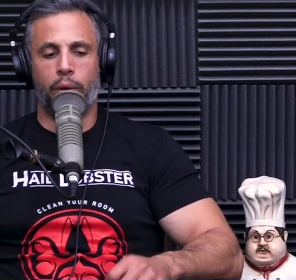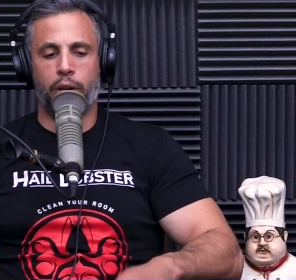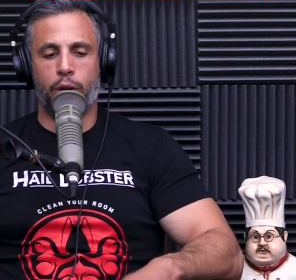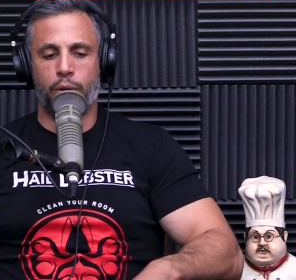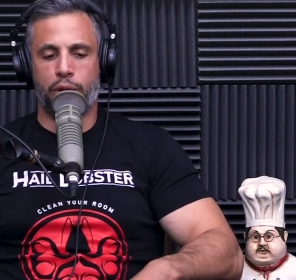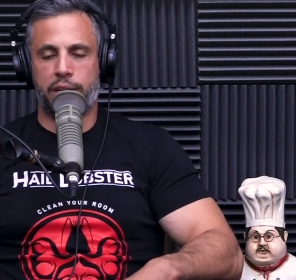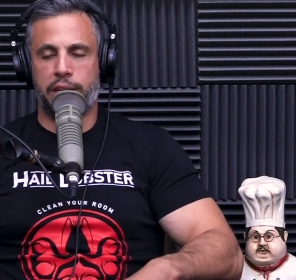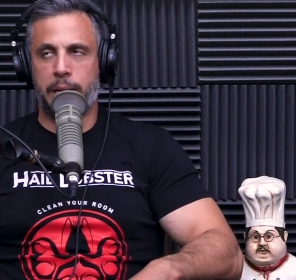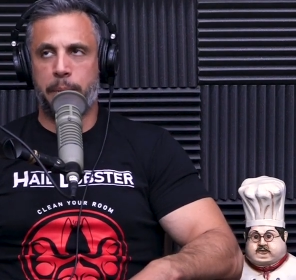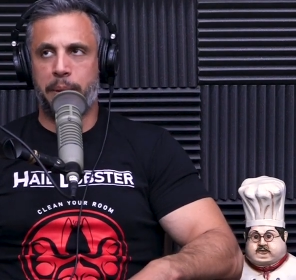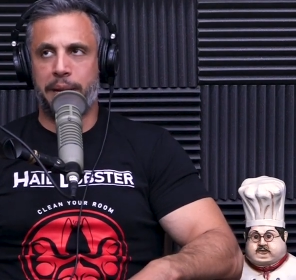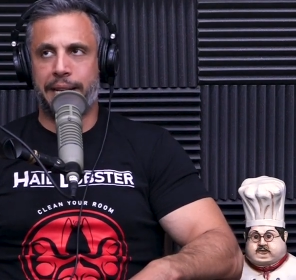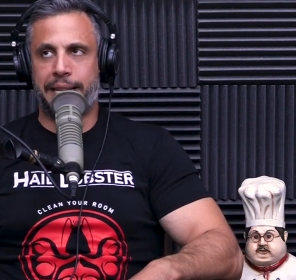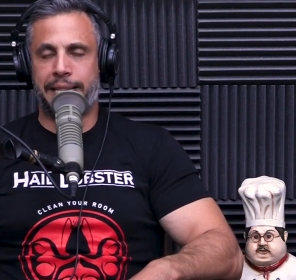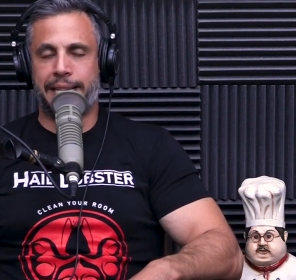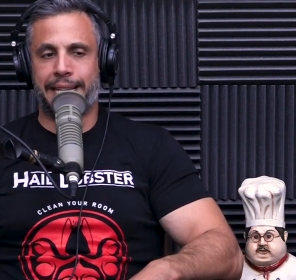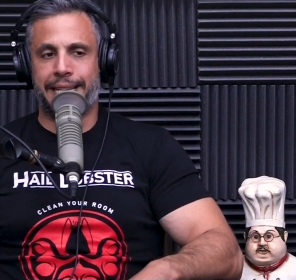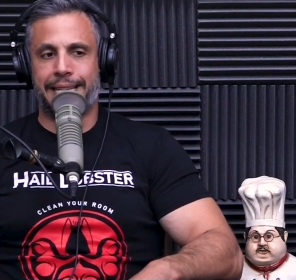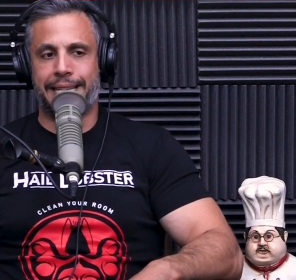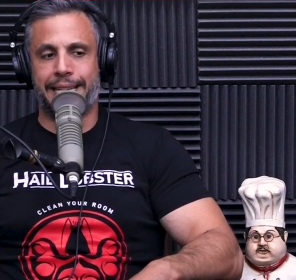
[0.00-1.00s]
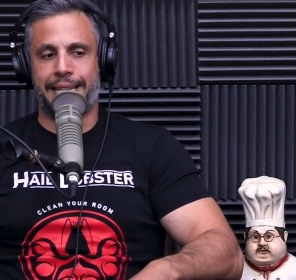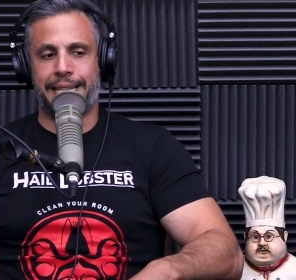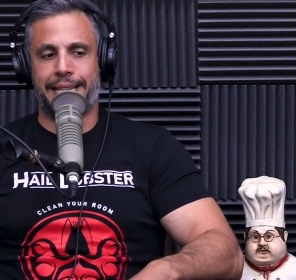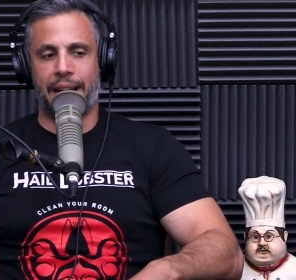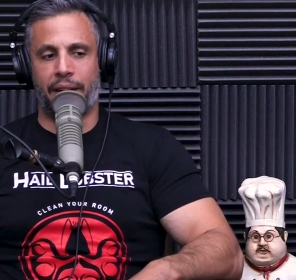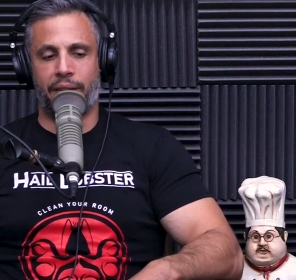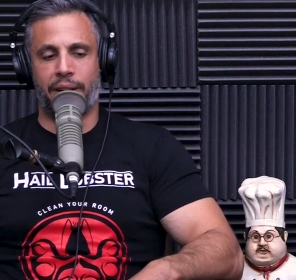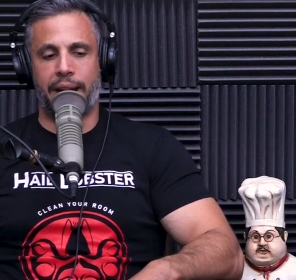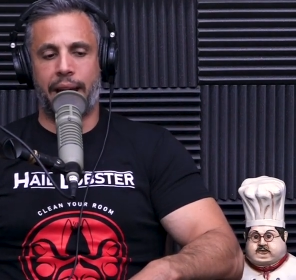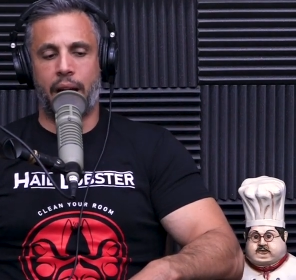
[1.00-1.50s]
Speaker 1: when you were sleeping six to
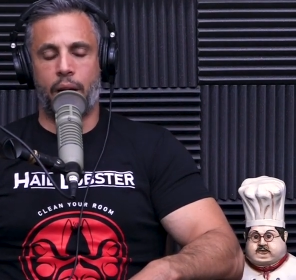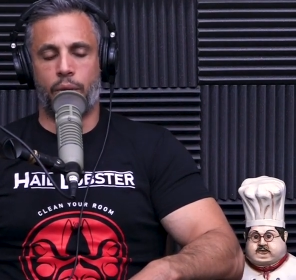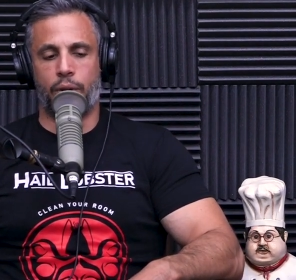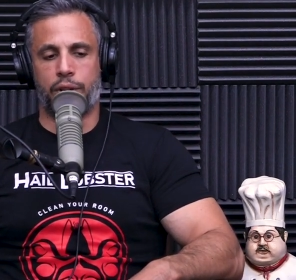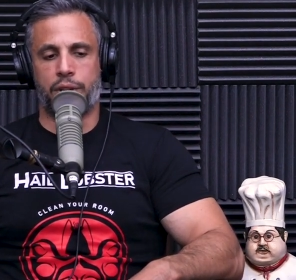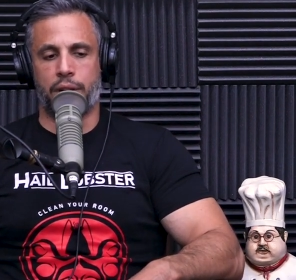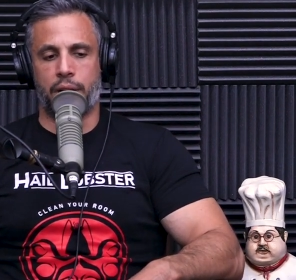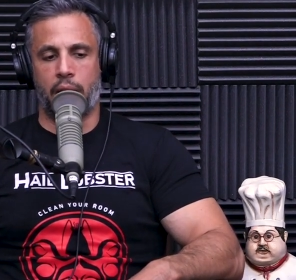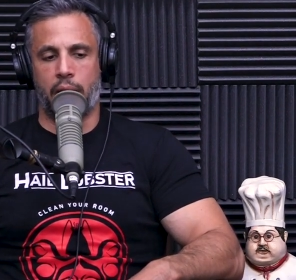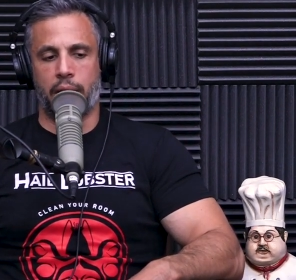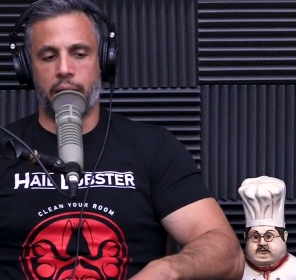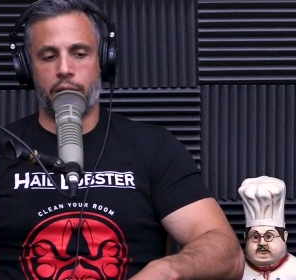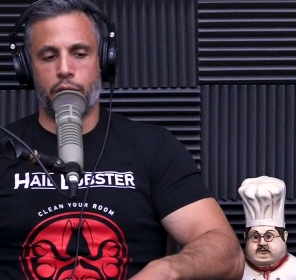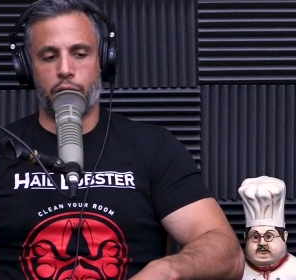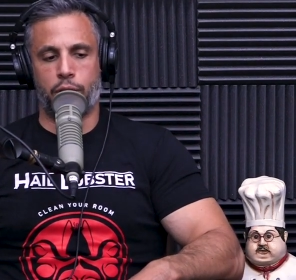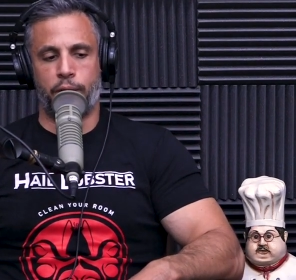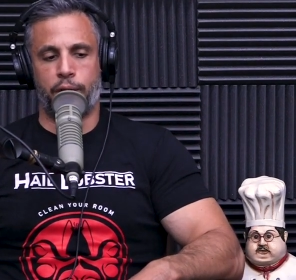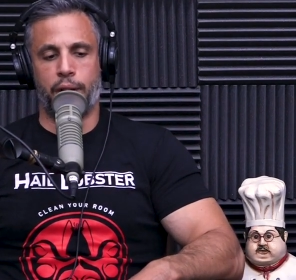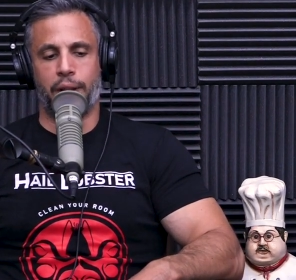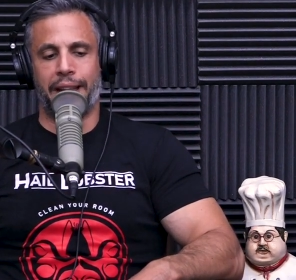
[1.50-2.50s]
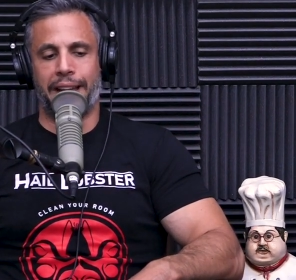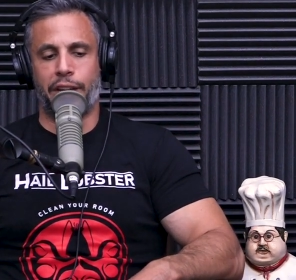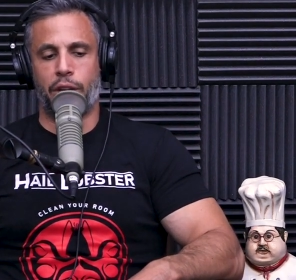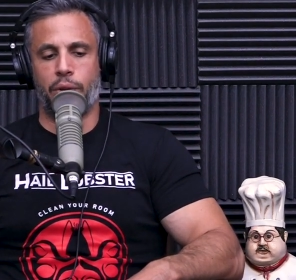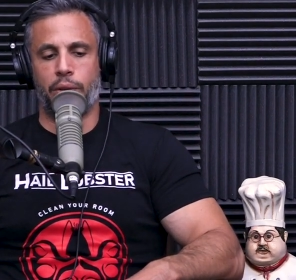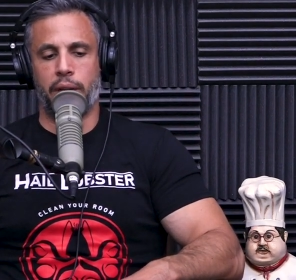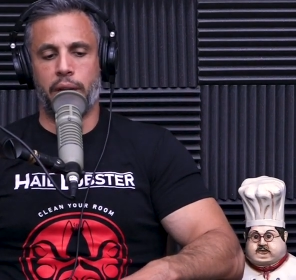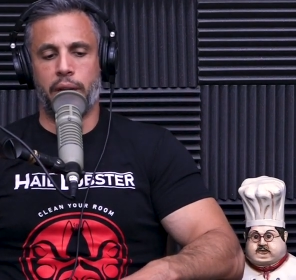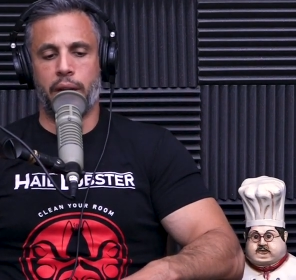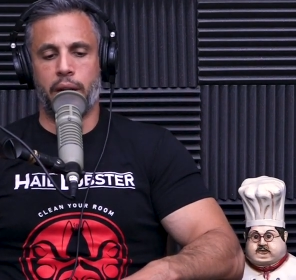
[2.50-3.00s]
seven hours a night, did you feel like
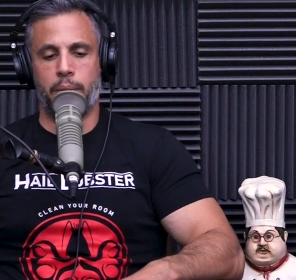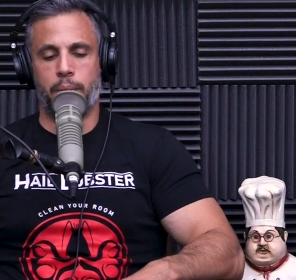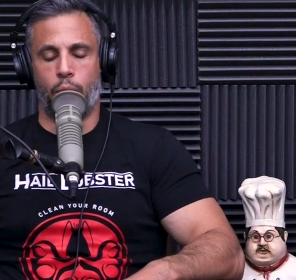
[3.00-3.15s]
you needed